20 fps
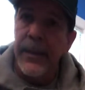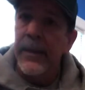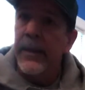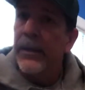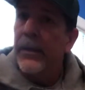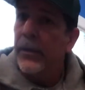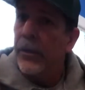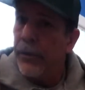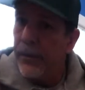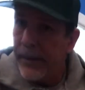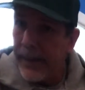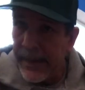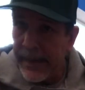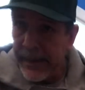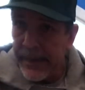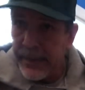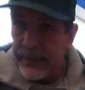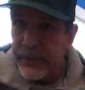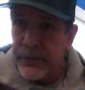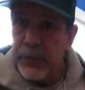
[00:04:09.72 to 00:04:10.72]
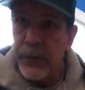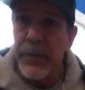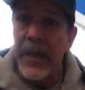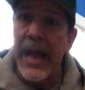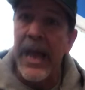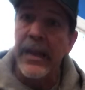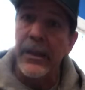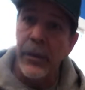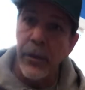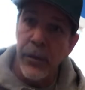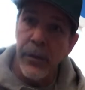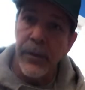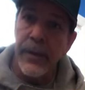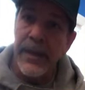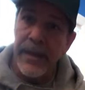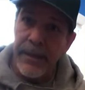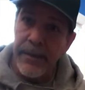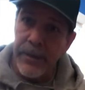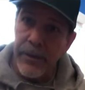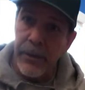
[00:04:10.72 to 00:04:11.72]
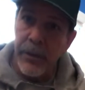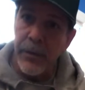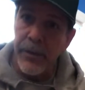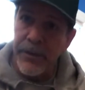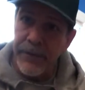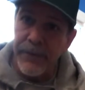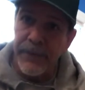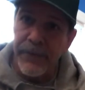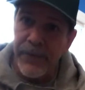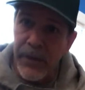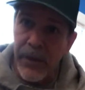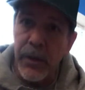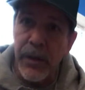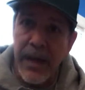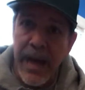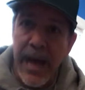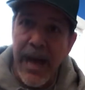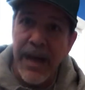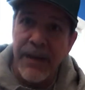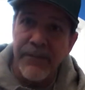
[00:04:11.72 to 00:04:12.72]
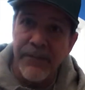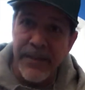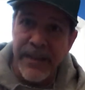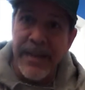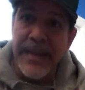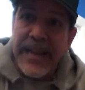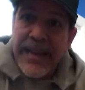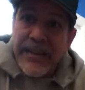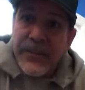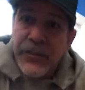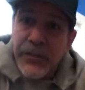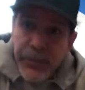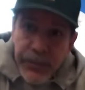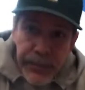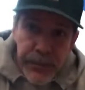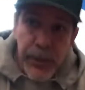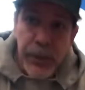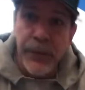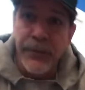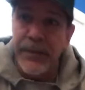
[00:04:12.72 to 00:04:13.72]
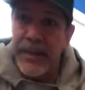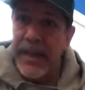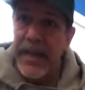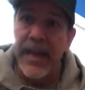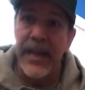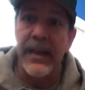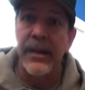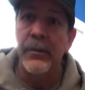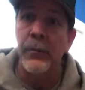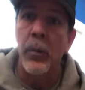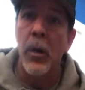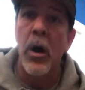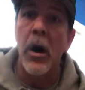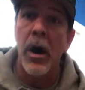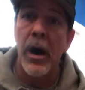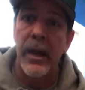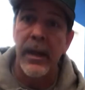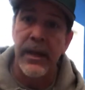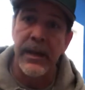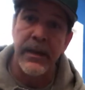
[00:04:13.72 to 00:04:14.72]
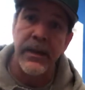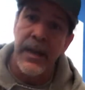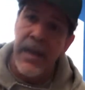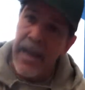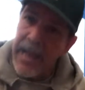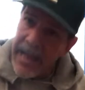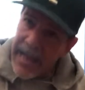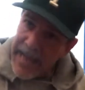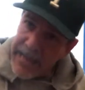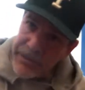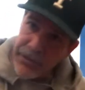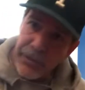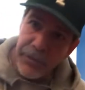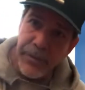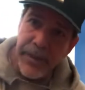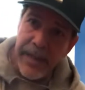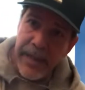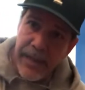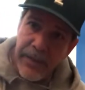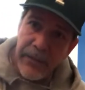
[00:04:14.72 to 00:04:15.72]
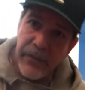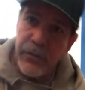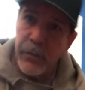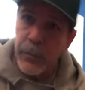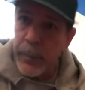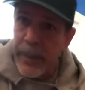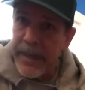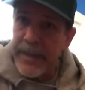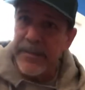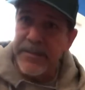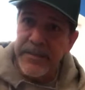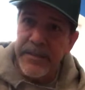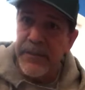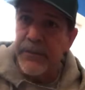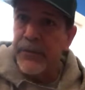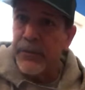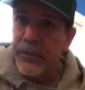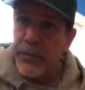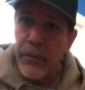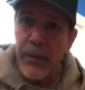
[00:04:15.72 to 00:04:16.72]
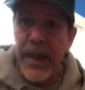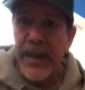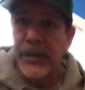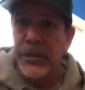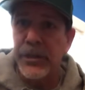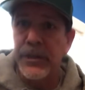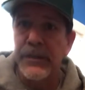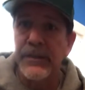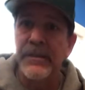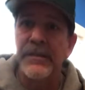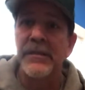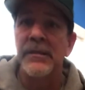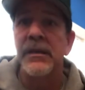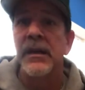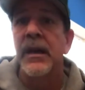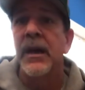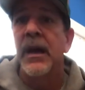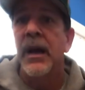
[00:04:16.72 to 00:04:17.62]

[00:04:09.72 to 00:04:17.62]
your knee, so that you can feel confident as you move again and walk, and as your knee swings different directions,